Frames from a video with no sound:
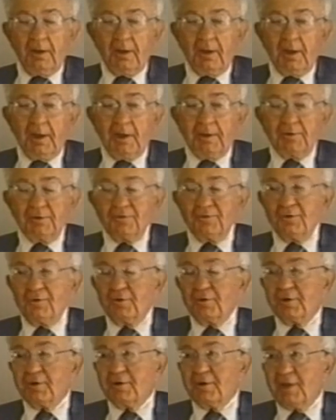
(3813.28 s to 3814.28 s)
I no
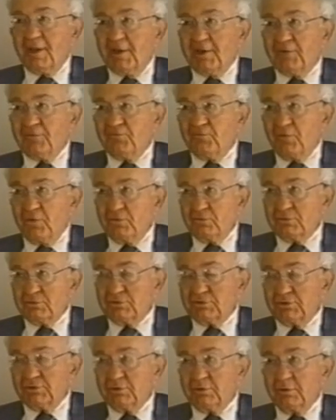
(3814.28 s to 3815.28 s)
longer had a vote
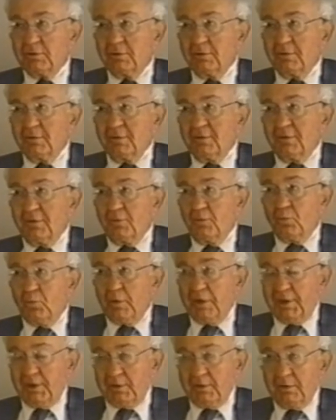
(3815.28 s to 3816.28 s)

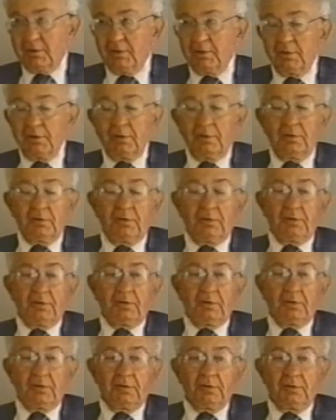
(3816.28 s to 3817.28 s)
when
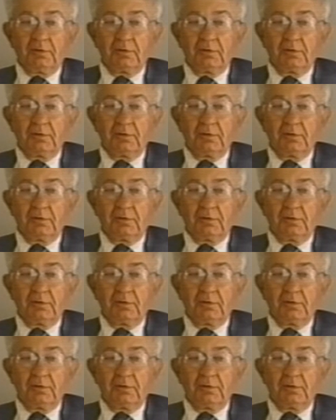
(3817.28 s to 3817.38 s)
uh,